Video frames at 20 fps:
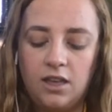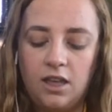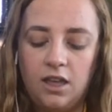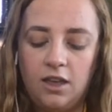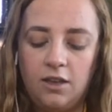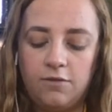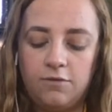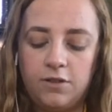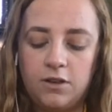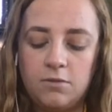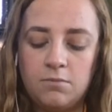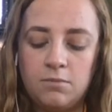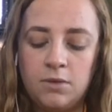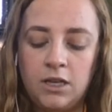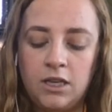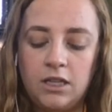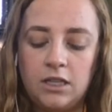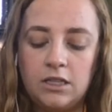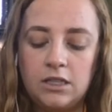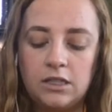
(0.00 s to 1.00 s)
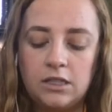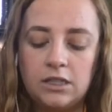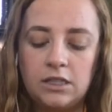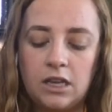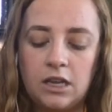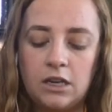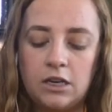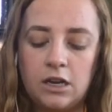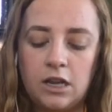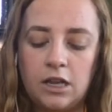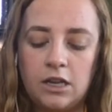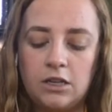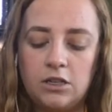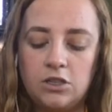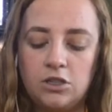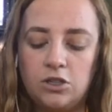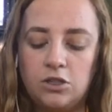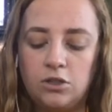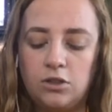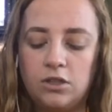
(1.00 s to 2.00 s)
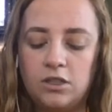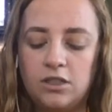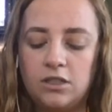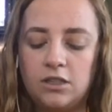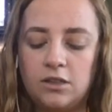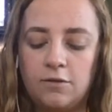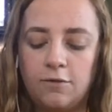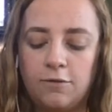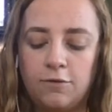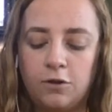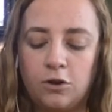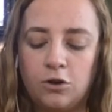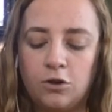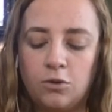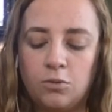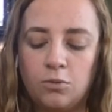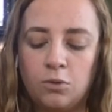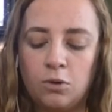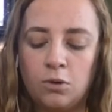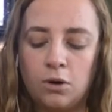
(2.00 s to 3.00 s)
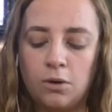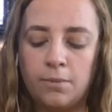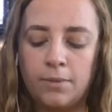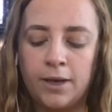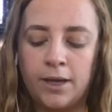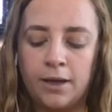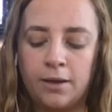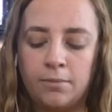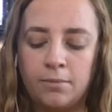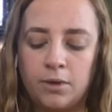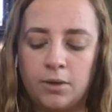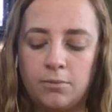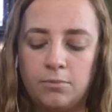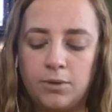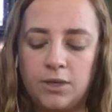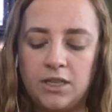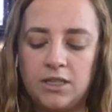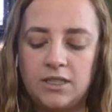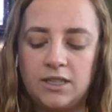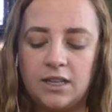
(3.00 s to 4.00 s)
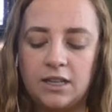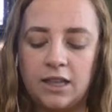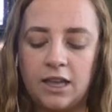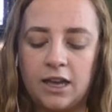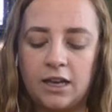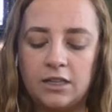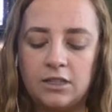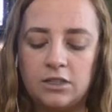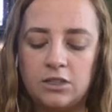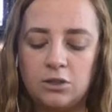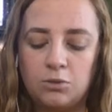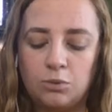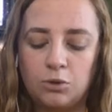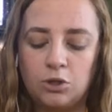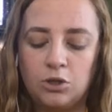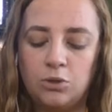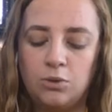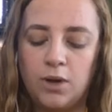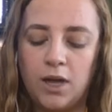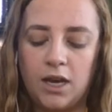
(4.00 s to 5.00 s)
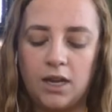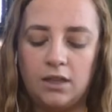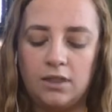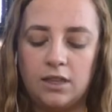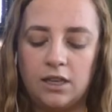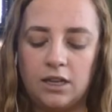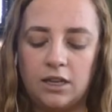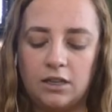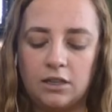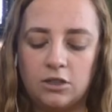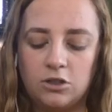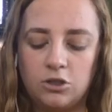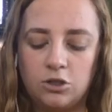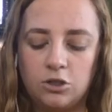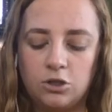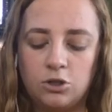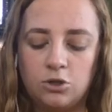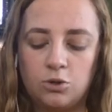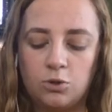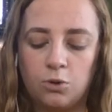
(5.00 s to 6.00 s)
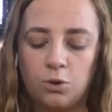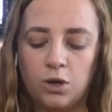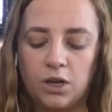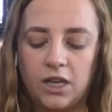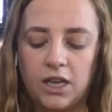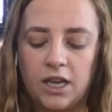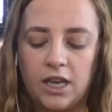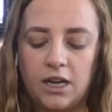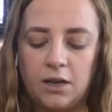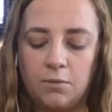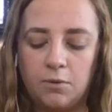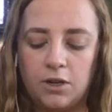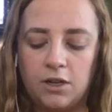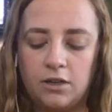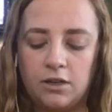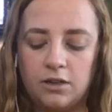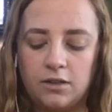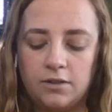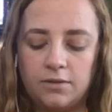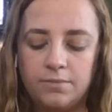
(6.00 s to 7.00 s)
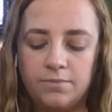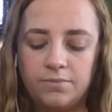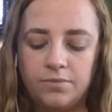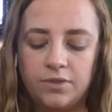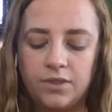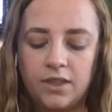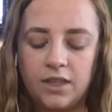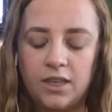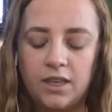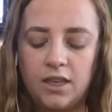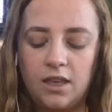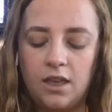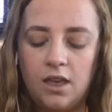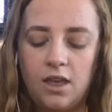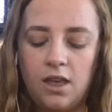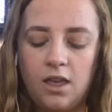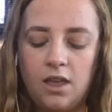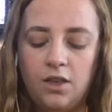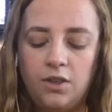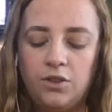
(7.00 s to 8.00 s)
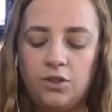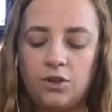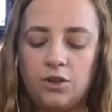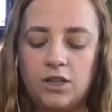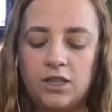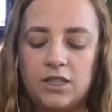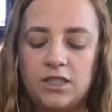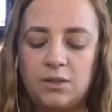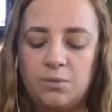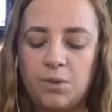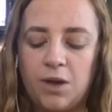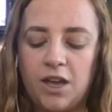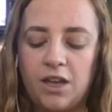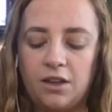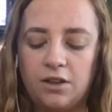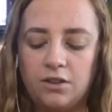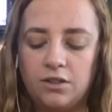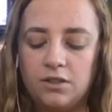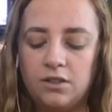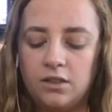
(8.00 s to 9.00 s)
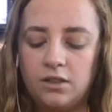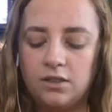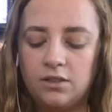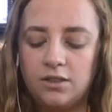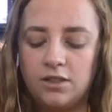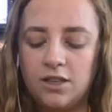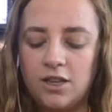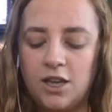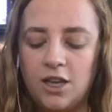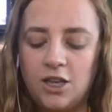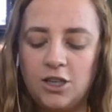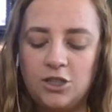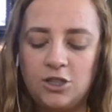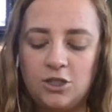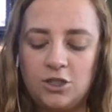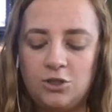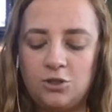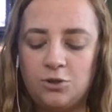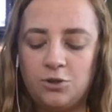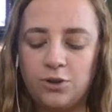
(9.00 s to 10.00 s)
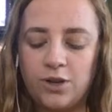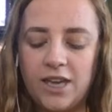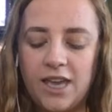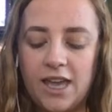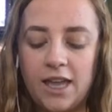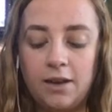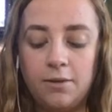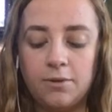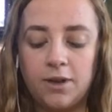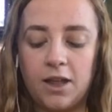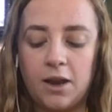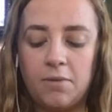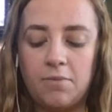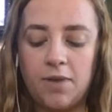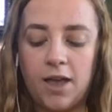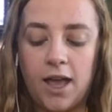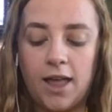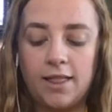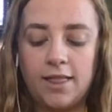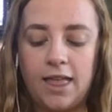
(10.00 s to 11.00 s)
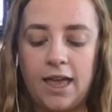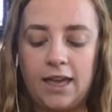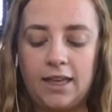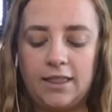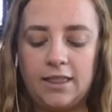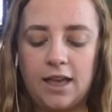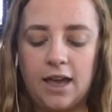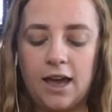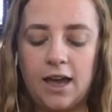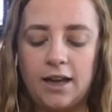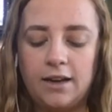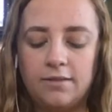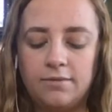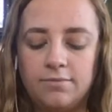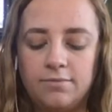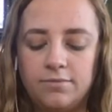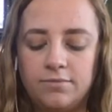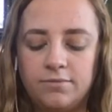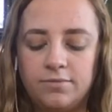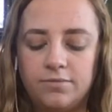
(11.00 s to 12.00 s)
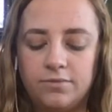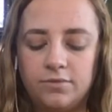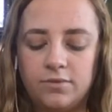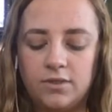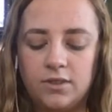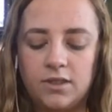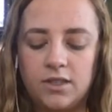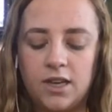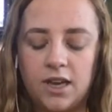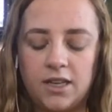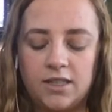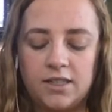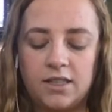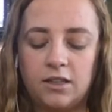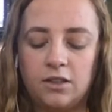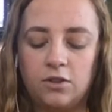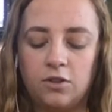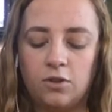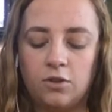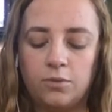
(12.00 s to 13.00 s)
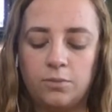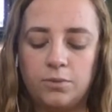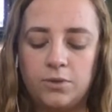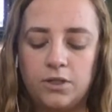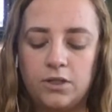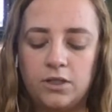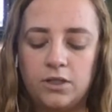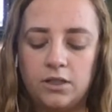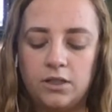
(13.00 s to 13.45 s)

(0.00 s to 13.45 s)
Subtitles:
If it means an end to this infernal war, ma'am, peace at last, we'll do anything. Destroy anyone. Clarice smiled. Destroy anyone. I like that. Tyson gulped.